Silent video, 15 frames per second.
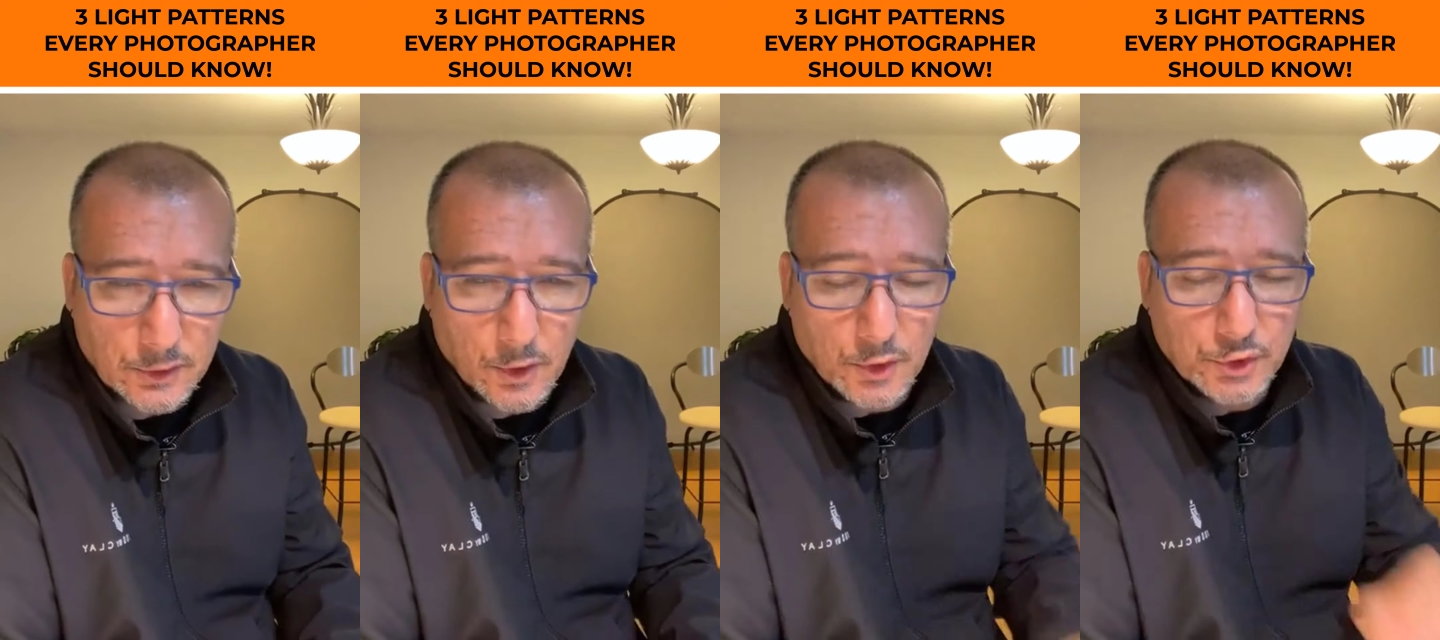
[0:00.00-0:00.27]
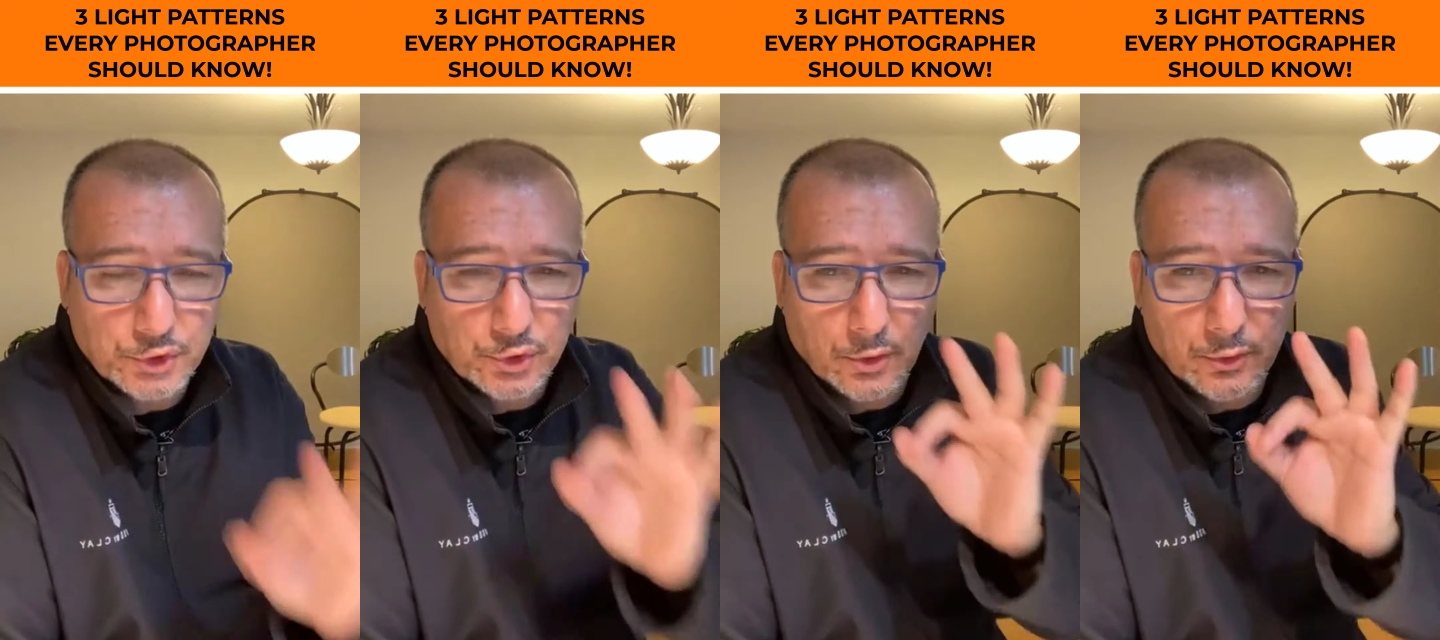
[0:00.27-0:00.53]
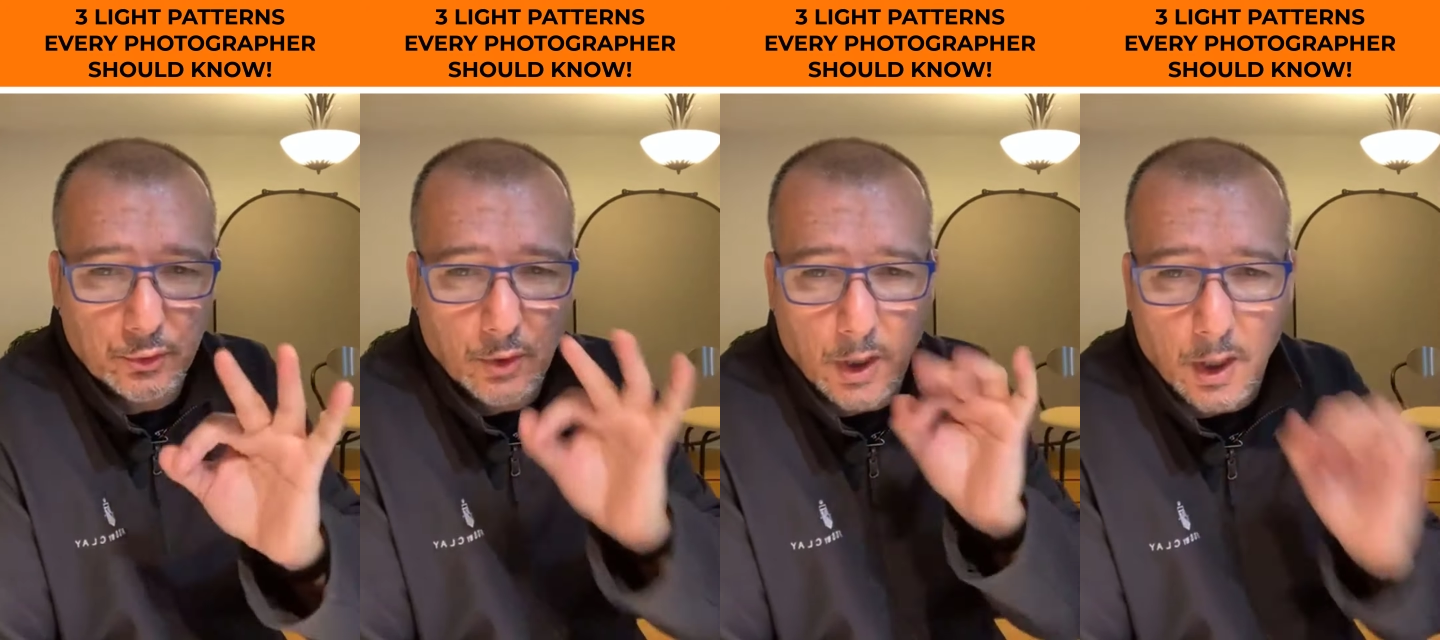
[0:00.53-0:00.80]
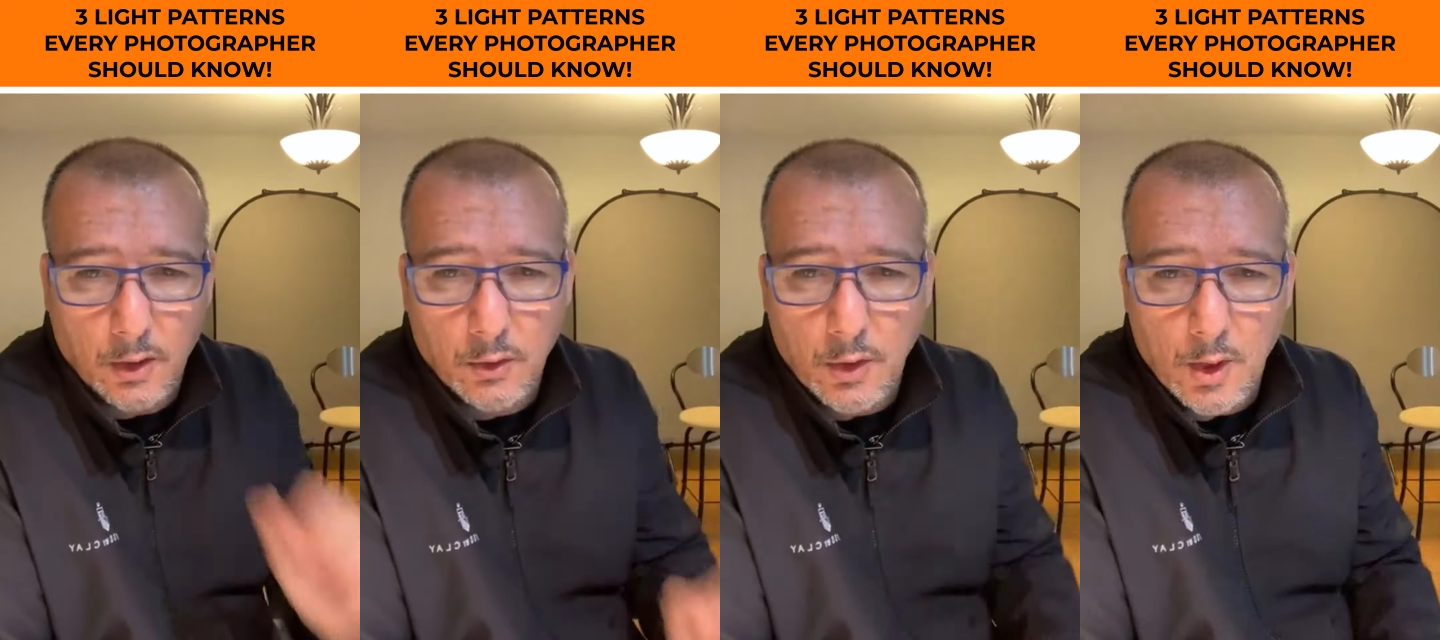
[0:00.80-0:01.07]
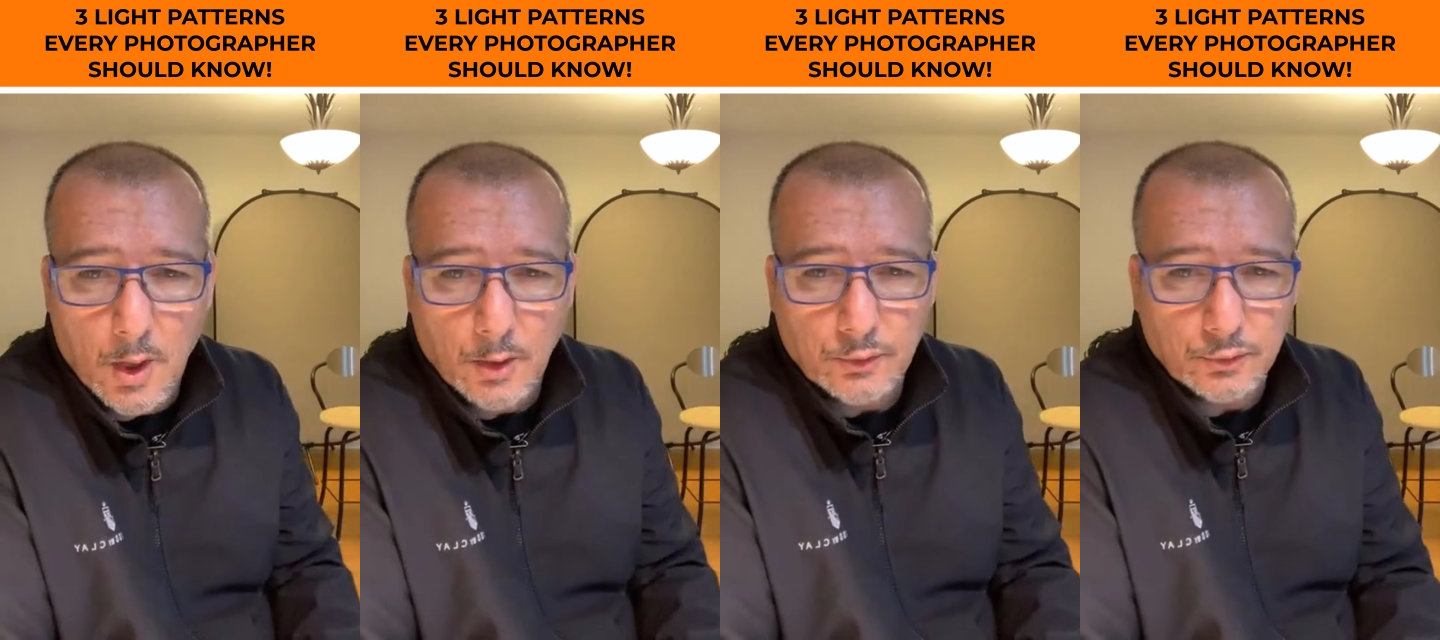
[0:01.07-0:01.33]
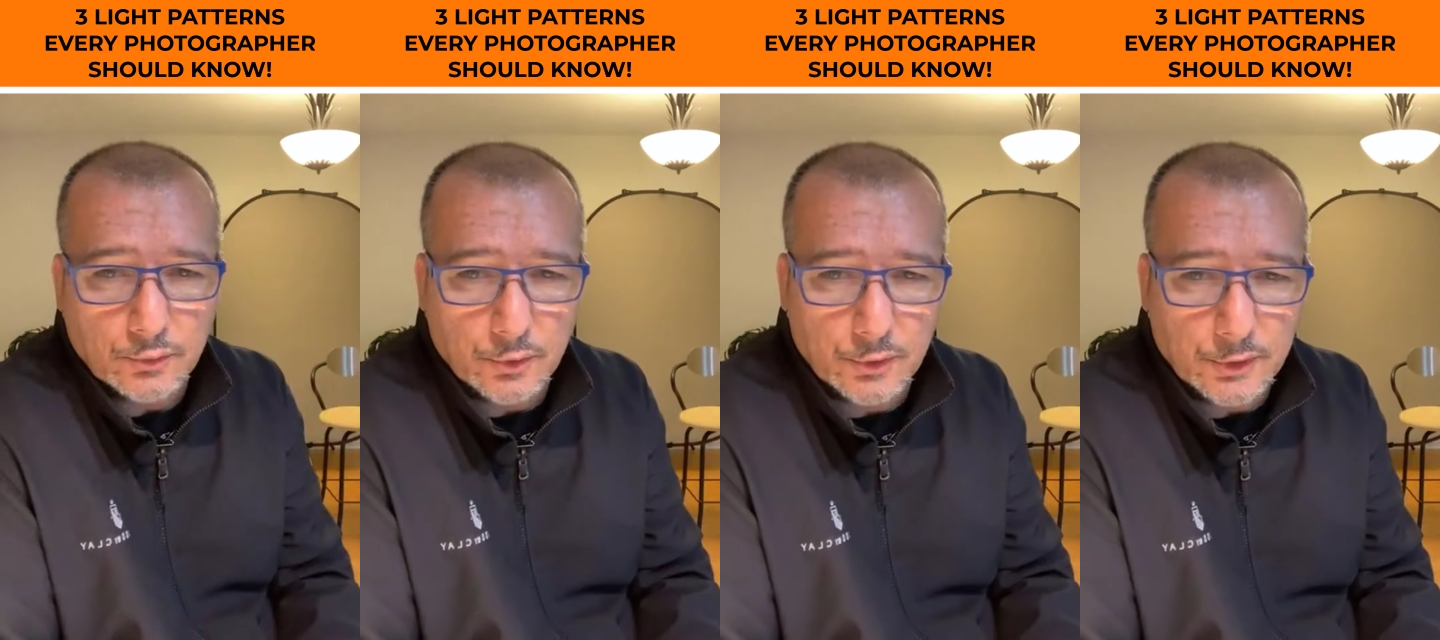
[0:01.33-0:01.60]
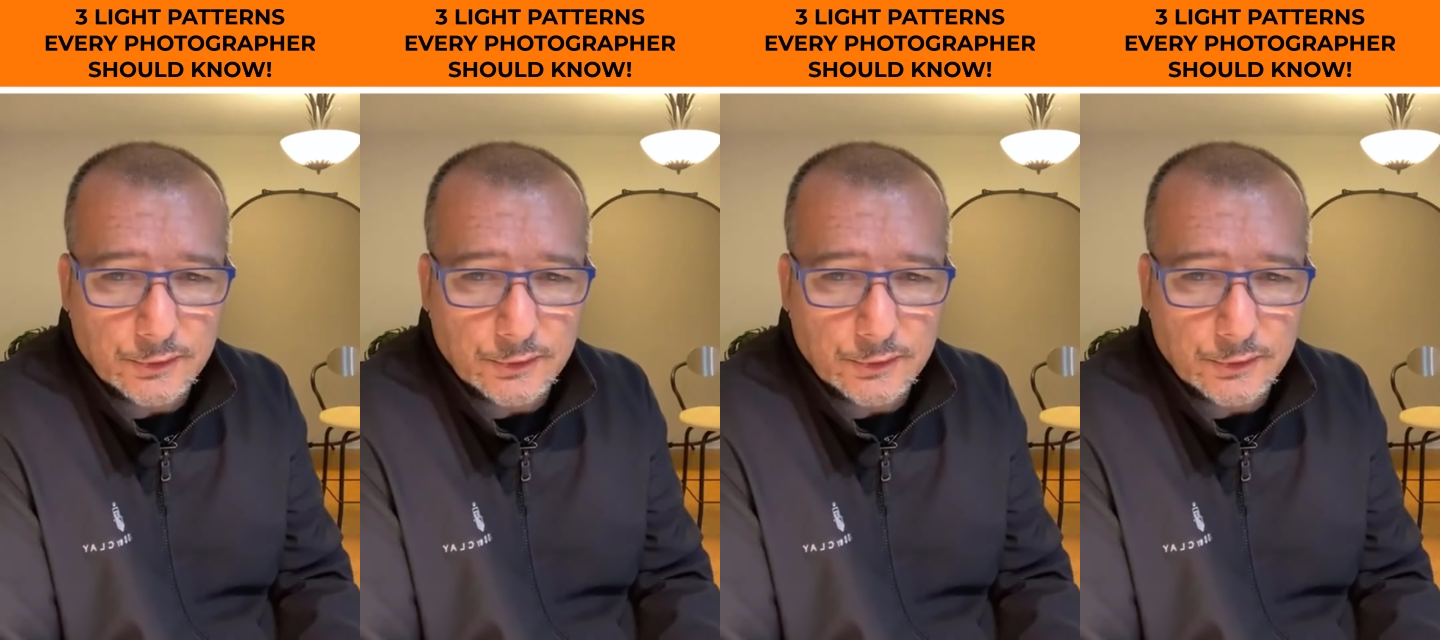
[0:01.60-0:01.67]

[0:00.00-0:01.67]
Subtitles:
I'm going to show you how to do